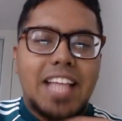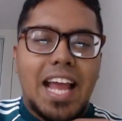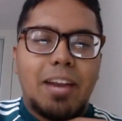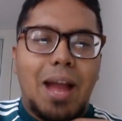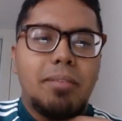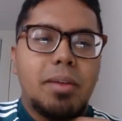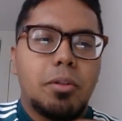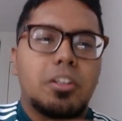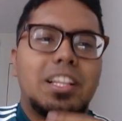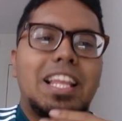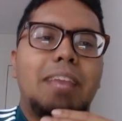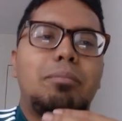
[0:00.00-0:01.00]
that, I'm able to
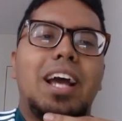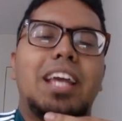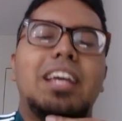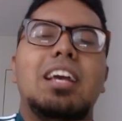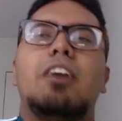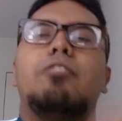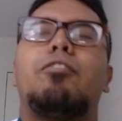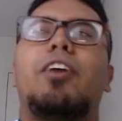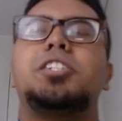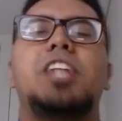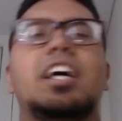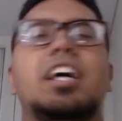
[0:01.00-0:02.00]
claim my
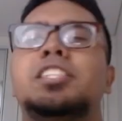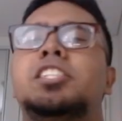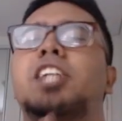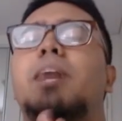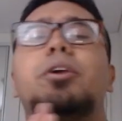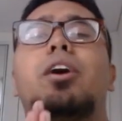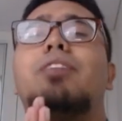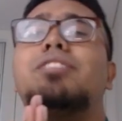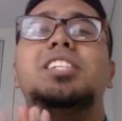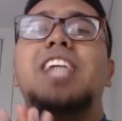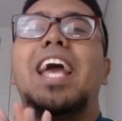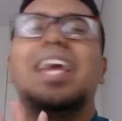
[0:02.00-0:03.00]
first W of the
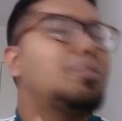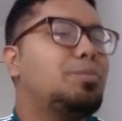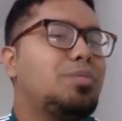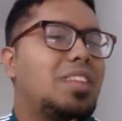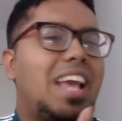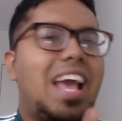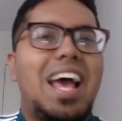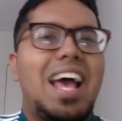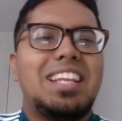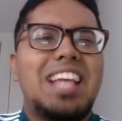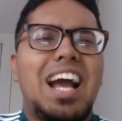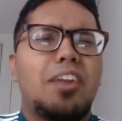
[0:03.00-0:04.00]
day. And yeah,